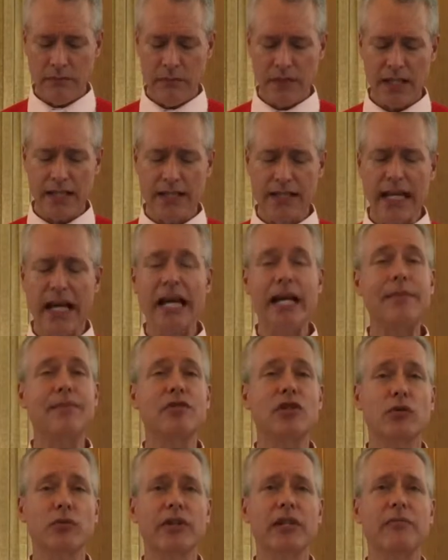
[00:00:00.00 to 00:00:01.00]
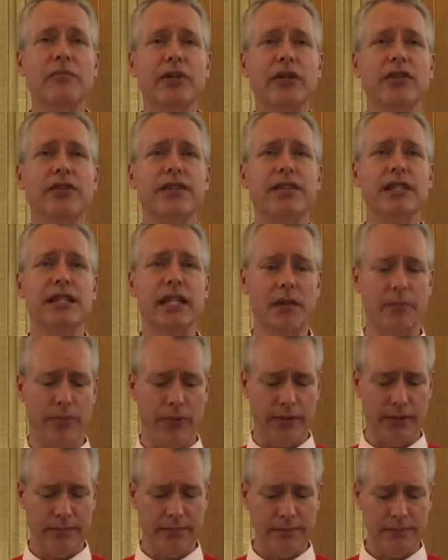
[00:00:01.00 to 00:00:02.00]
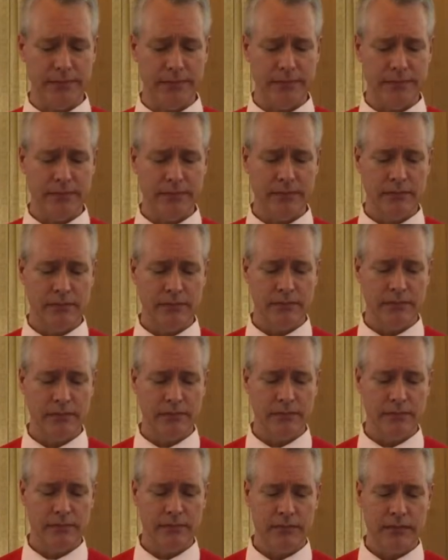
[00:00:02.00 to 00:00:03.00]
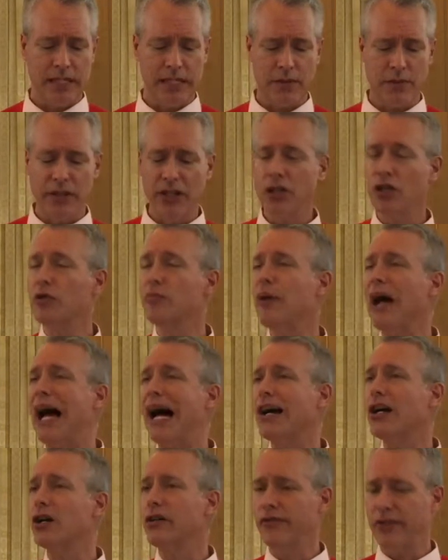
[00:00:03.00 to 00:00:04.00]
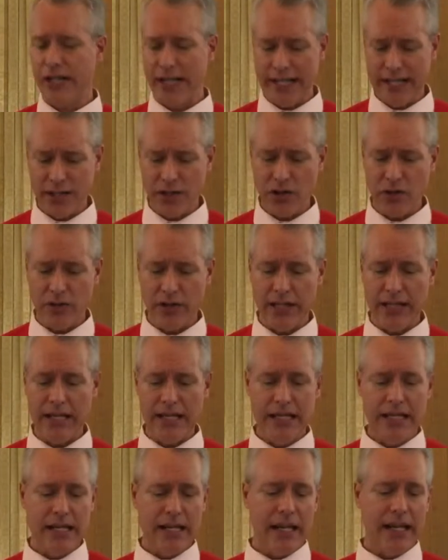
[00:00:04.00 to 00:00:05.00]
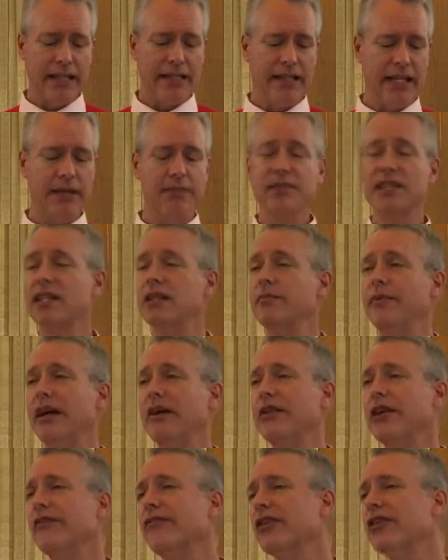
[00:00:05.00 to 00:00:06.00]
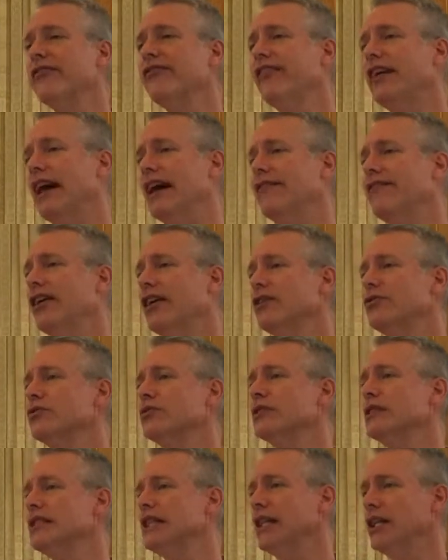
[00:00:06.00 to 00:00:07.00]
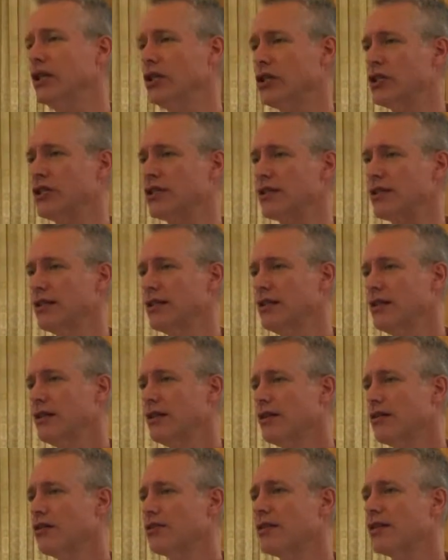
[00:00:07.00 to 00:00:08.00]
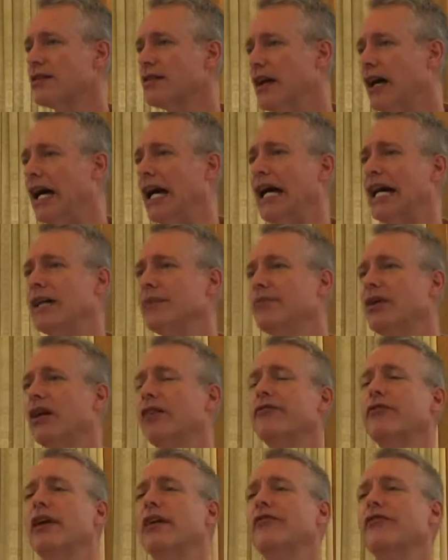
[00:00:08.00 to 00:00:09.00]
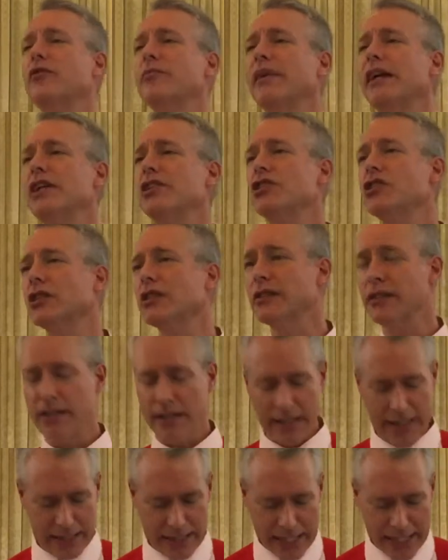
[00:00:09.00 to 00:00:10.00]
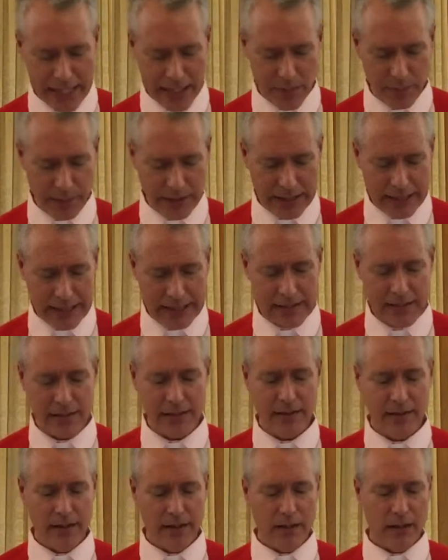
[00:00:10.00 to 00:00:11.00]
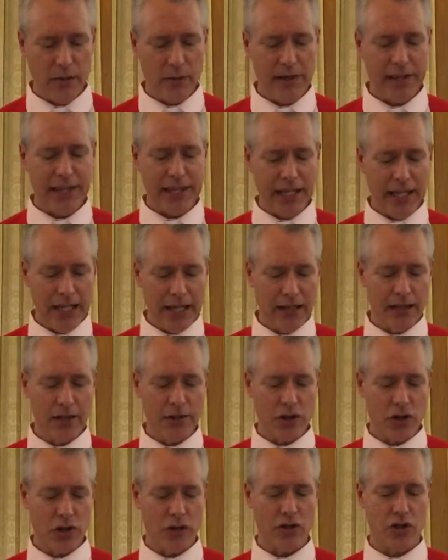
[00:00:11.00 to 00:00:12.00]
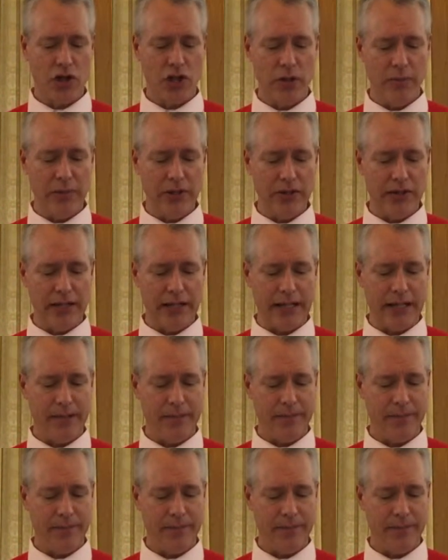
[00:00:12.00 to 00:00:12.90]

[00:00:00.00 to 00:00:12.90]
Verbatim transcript: It's a time to rebuild the temple. As we look back over history, it seems that about every 500 years, there's a time of reformation that takes place within the church community.